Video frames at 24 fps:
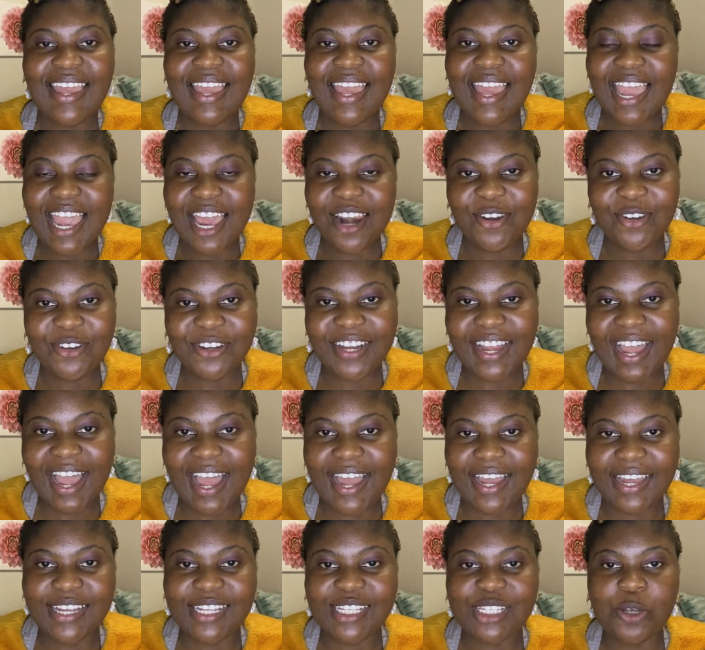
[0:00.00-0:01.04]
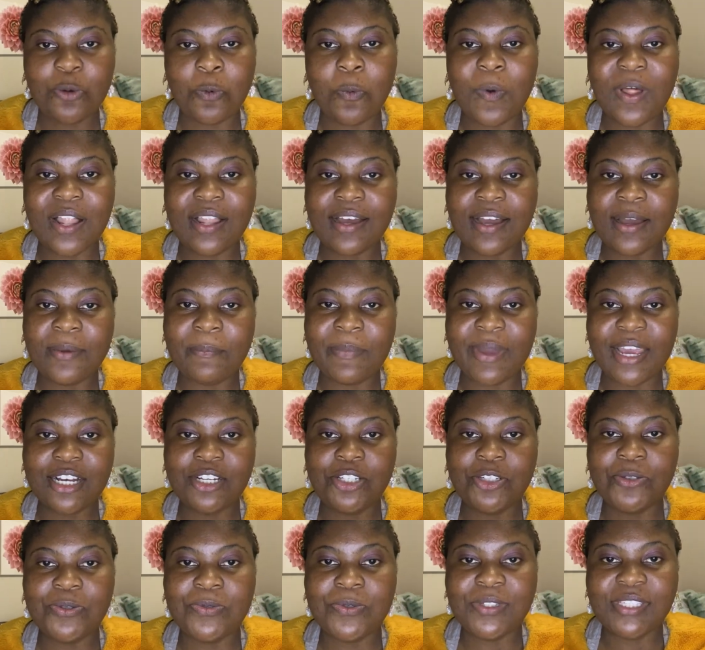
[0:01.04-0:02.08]
Hello guys, welcome back
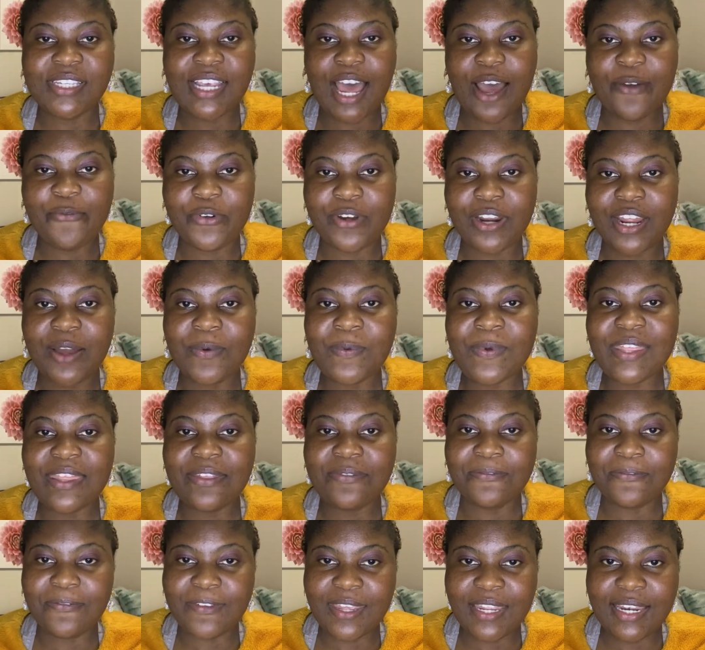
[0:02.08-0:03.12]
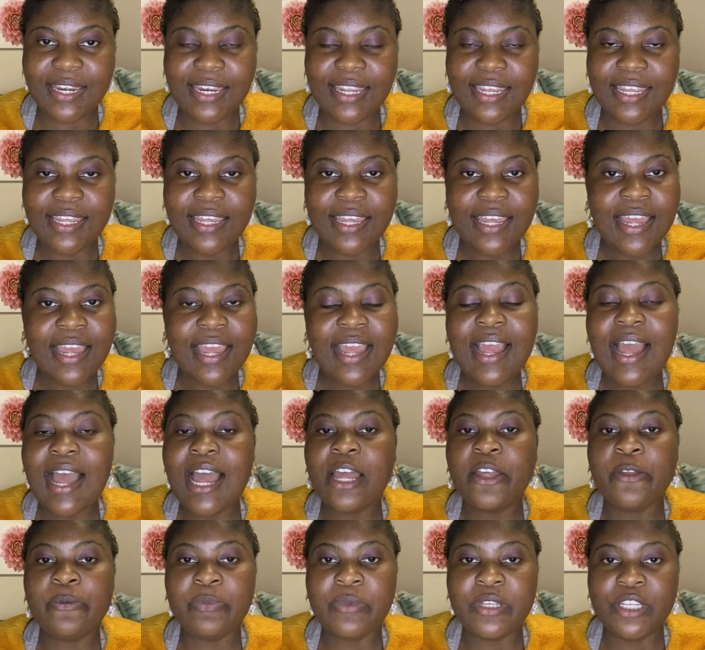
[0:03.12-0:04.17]
to the Africa with Philly.
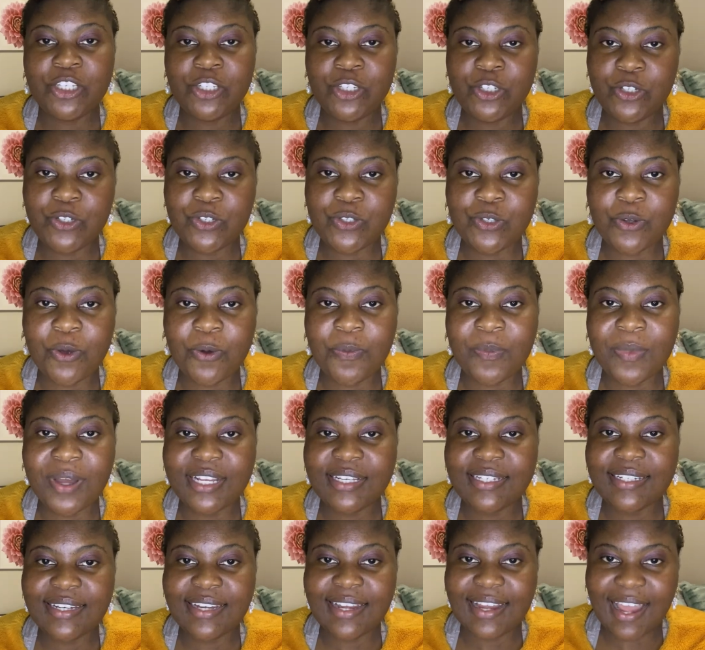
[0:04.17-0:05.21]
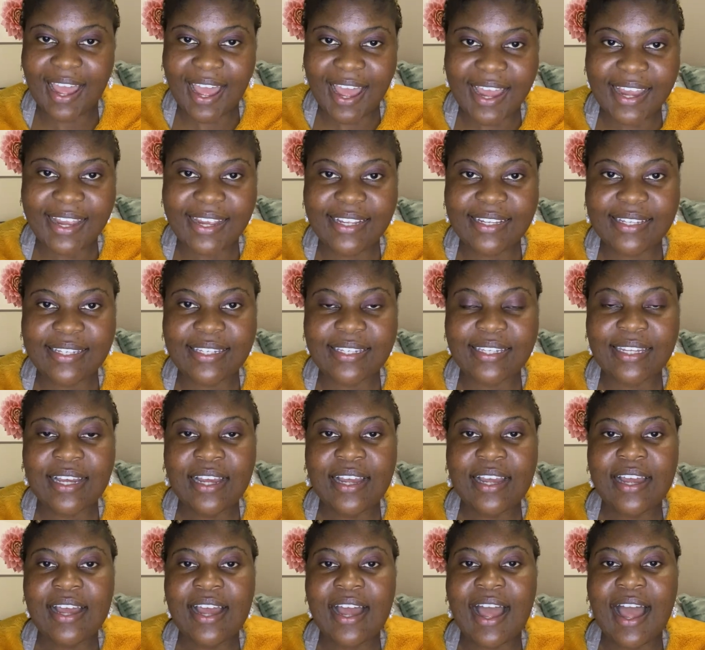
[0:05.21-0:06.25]
I missed you so much, guys.
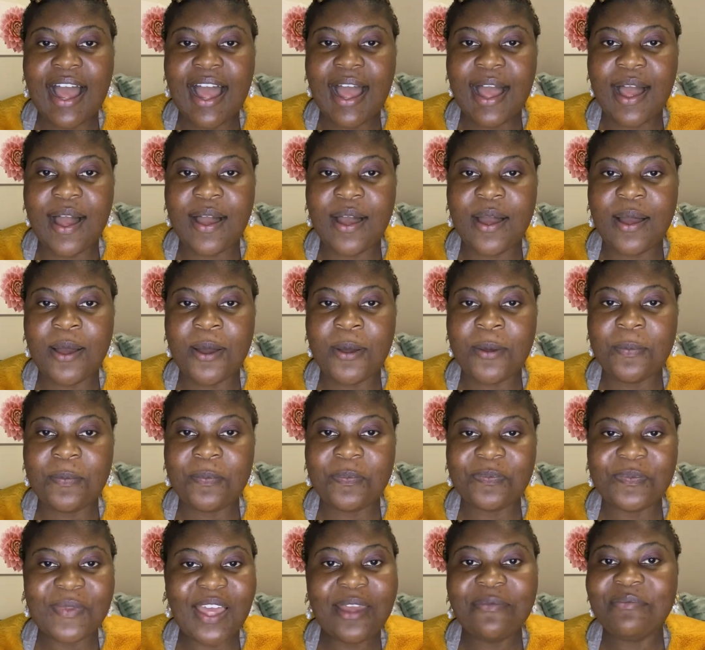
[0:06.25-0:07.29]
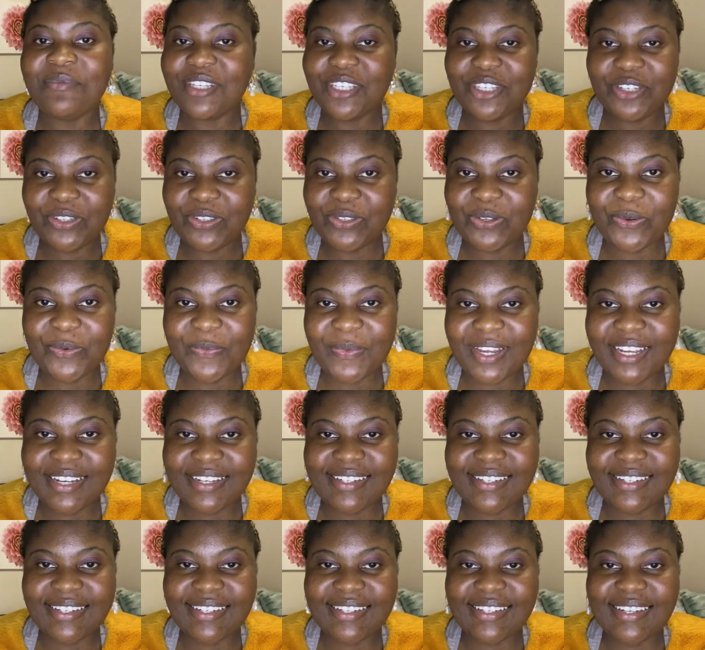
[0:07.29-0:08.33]
I missed you so
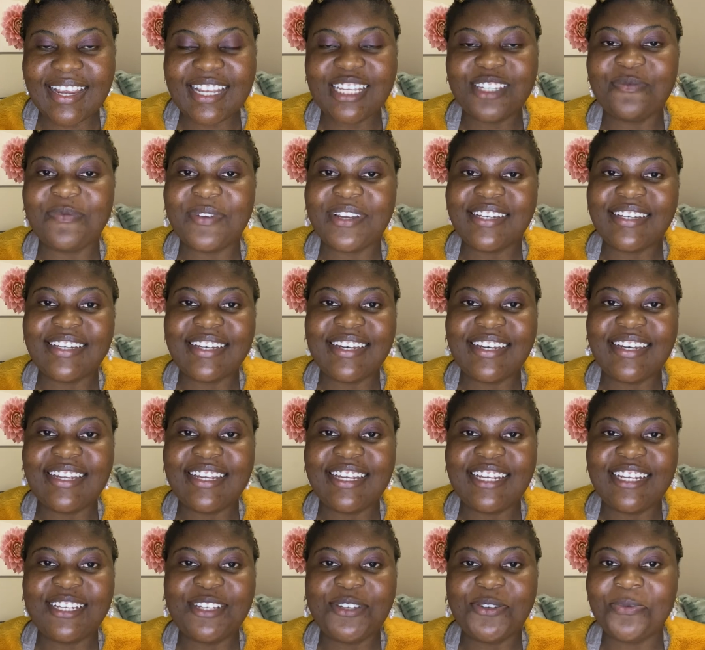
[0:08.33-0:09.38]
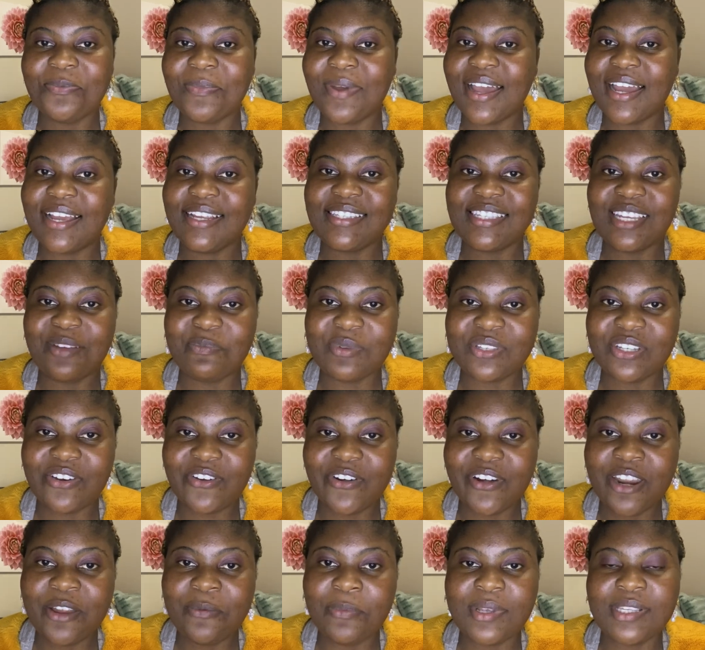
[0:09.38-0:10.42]
much, especially to my
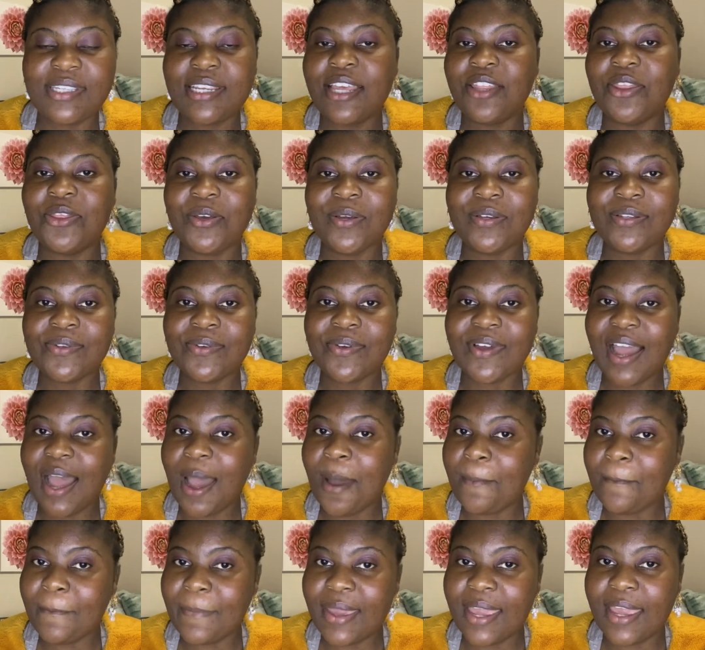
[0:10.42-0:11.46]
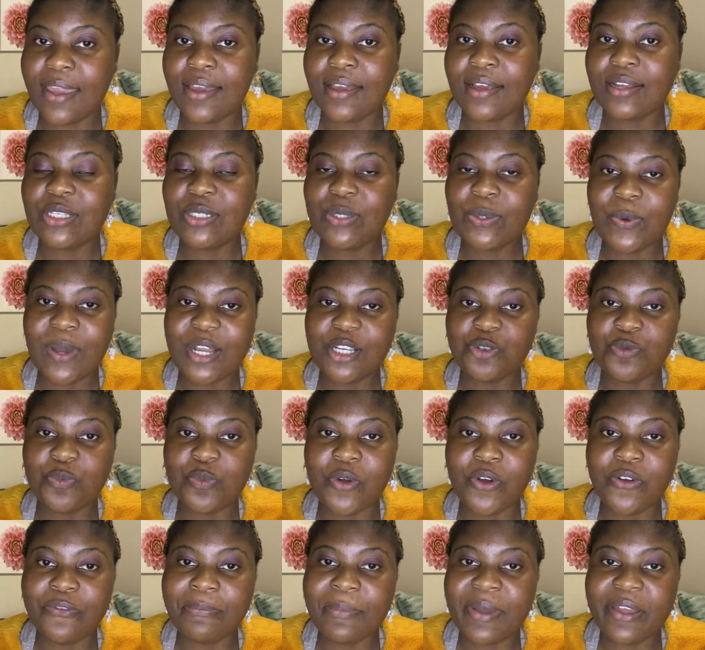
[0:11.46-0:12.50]
subscribers and those who come back to watch more
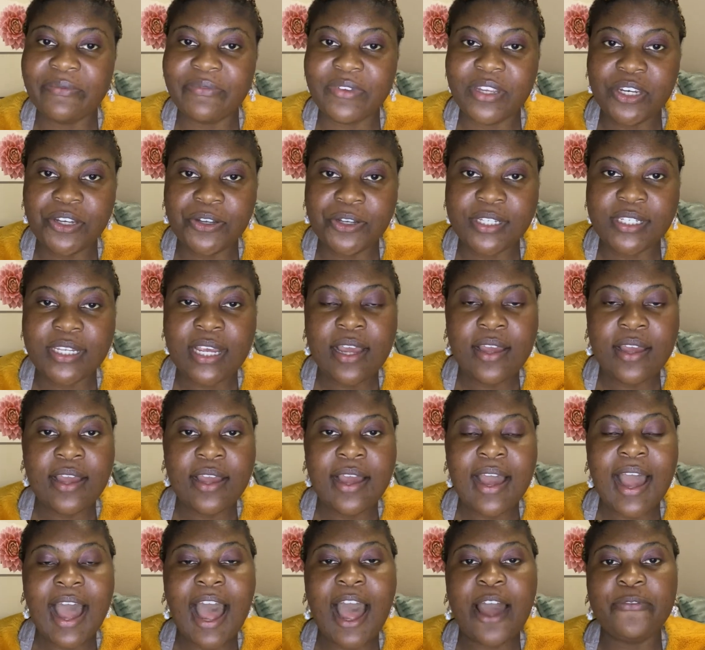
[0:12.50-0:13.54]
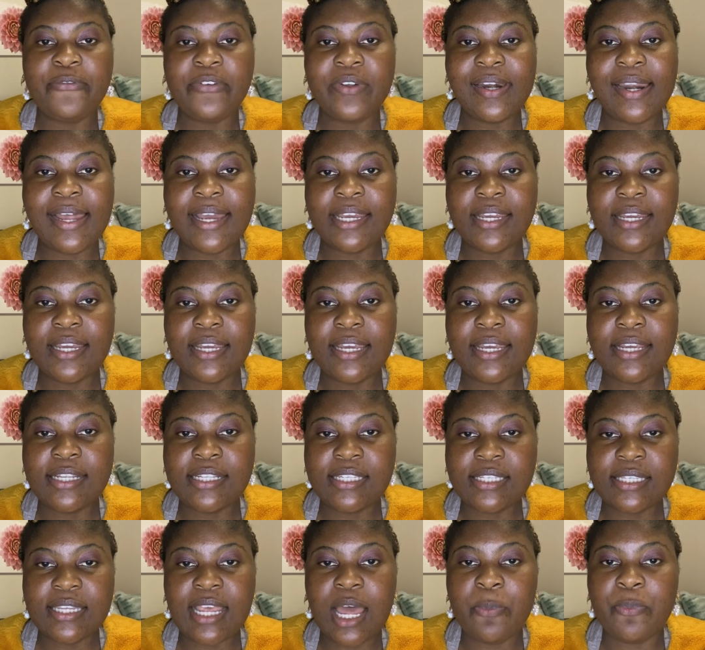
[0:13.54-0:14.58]
of my videos. I feel like
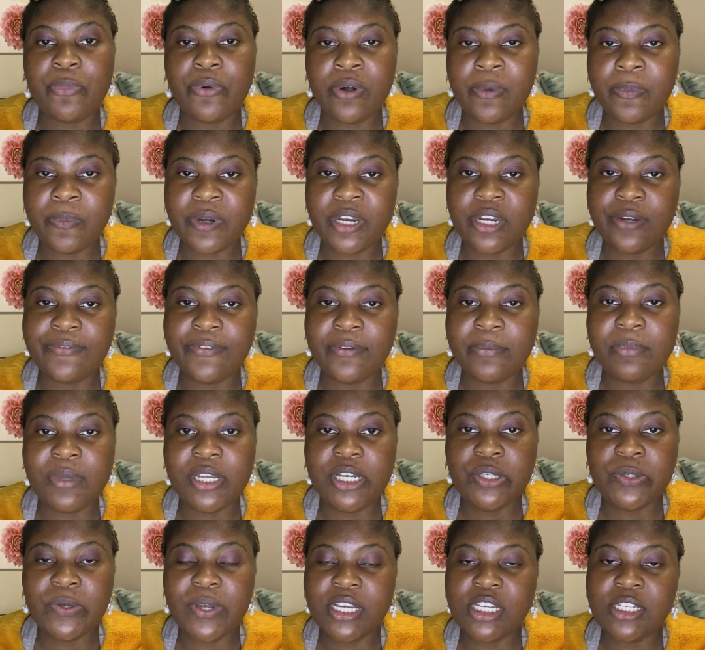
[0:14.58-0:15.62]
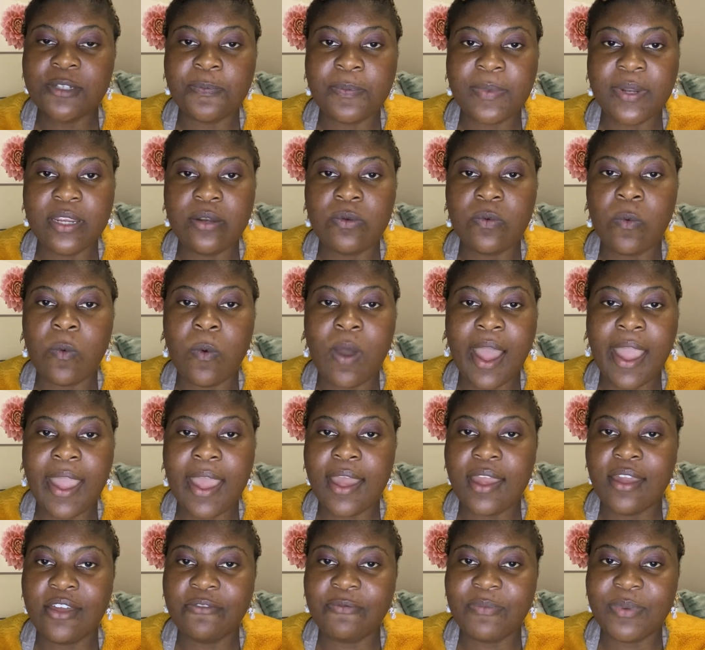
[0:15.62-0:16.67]
it's appropriate for me to explain why I
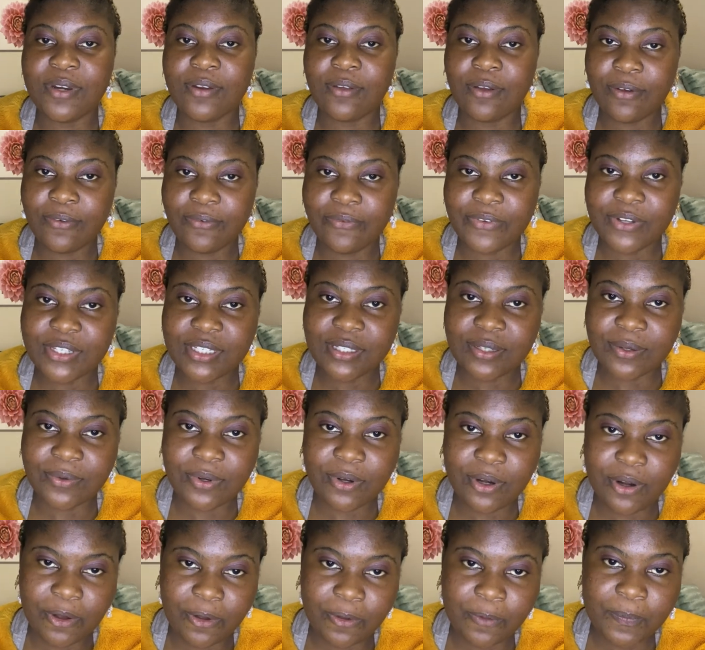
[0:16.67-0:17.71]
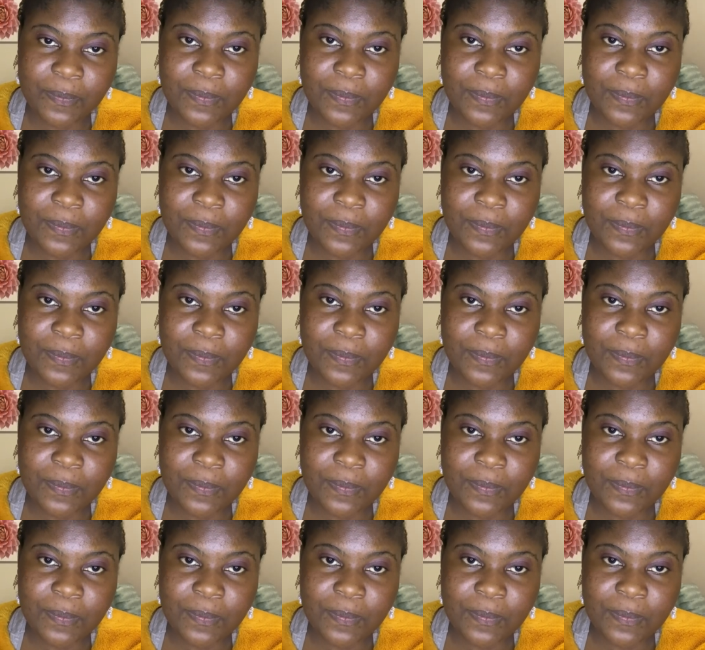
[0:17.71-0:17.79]
have been off for so long.